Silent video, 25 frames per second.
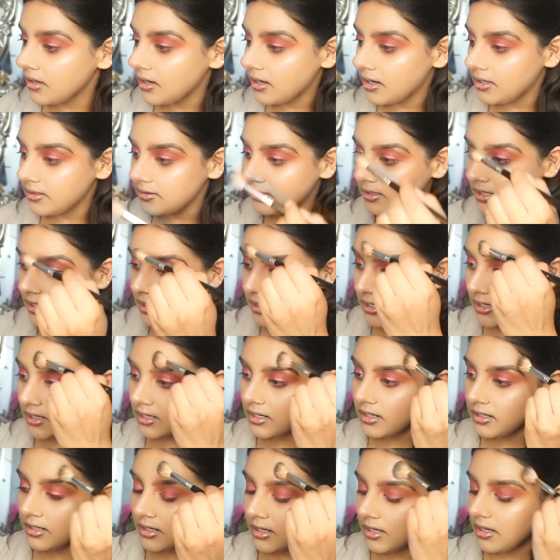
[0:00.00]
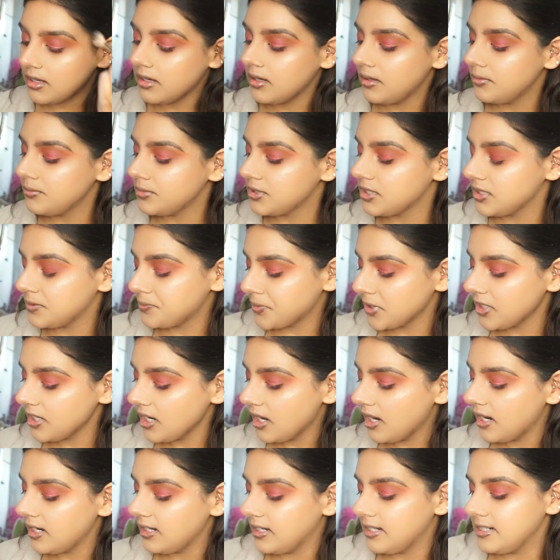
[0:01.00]
And then she's pretty
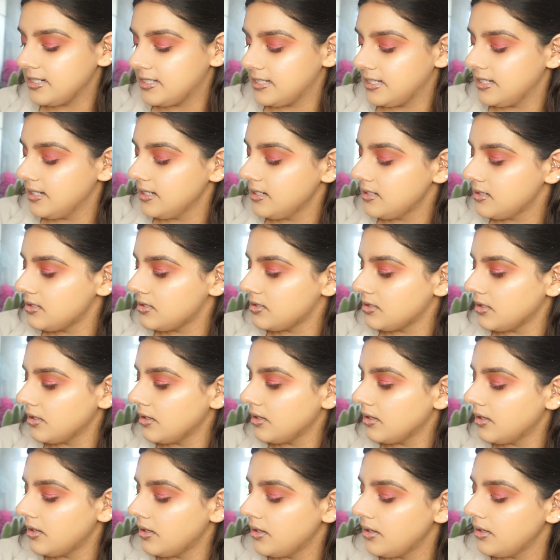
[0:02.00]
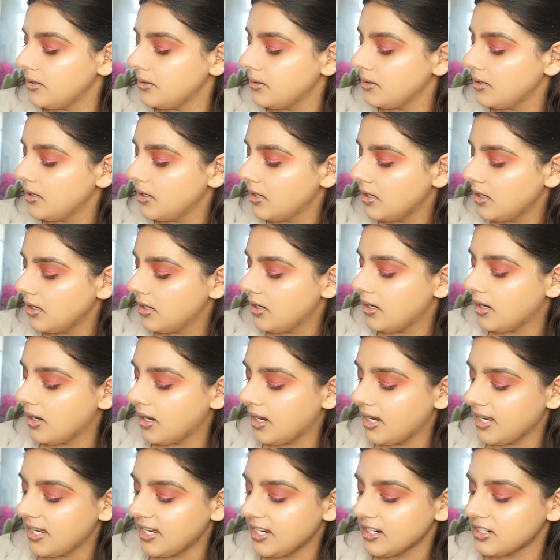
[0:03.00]
highlighted, so
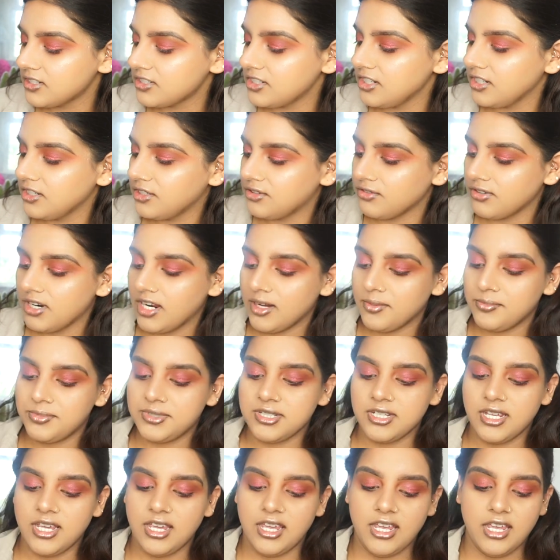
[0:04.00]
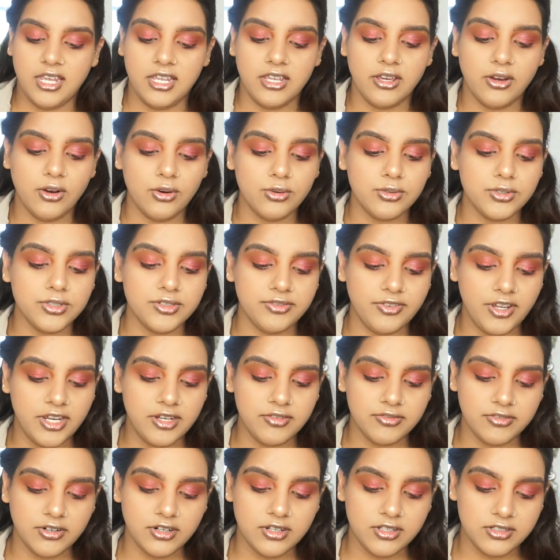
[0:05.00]
I actually grabbed a old
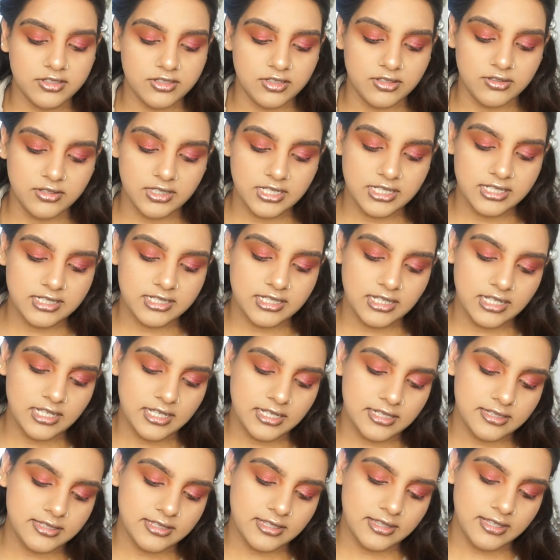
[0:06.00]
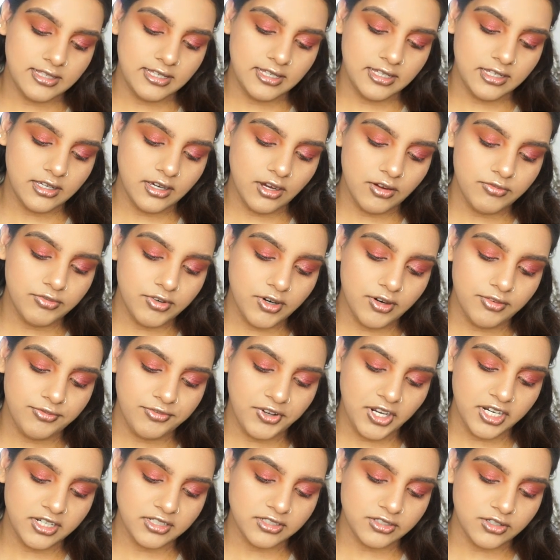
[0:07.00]
favourite. So this is the Cover
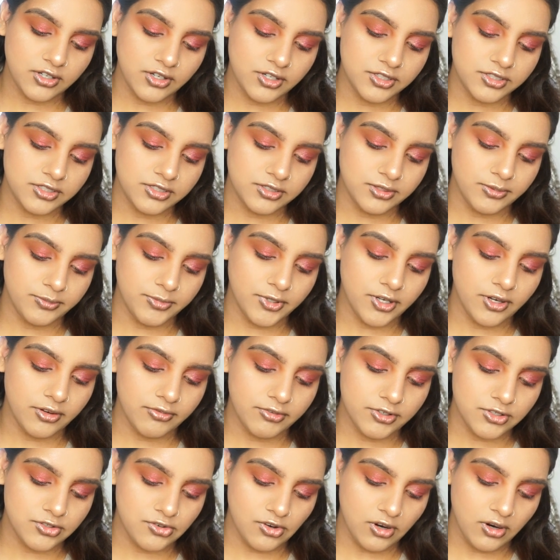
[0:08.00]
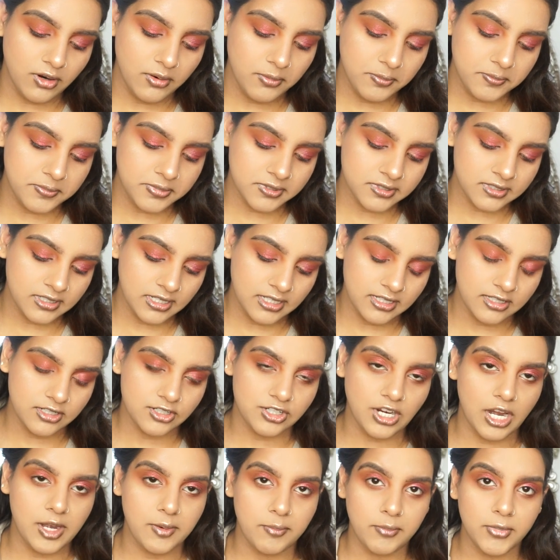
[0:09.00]
FX Custom Cover Drops in the
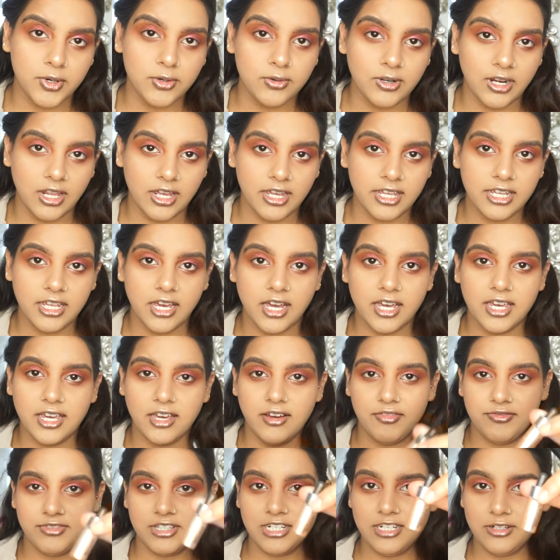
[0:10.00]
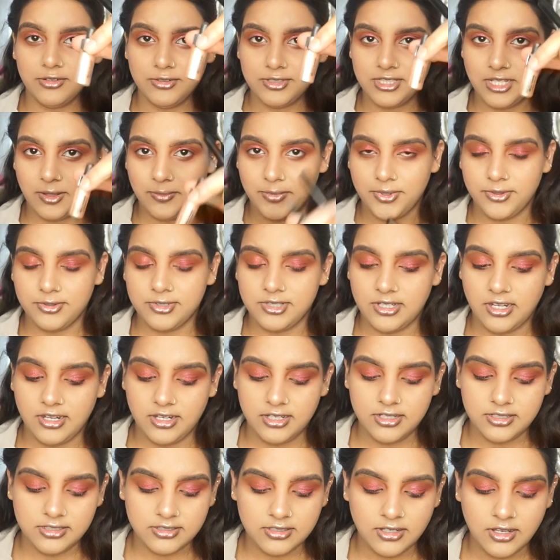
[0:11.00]
shade Moonlight. I have the little sample
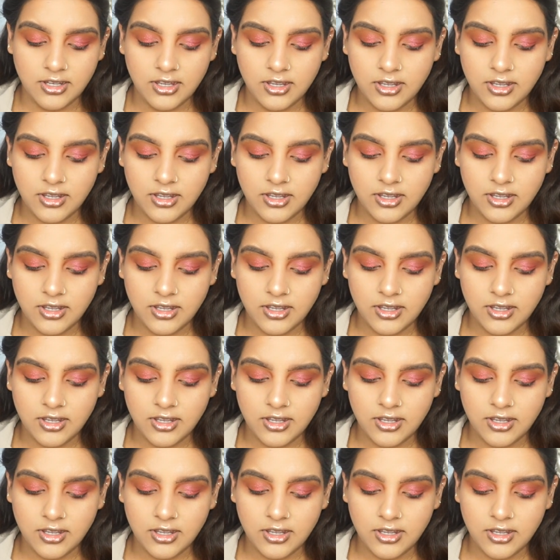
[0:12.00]
size.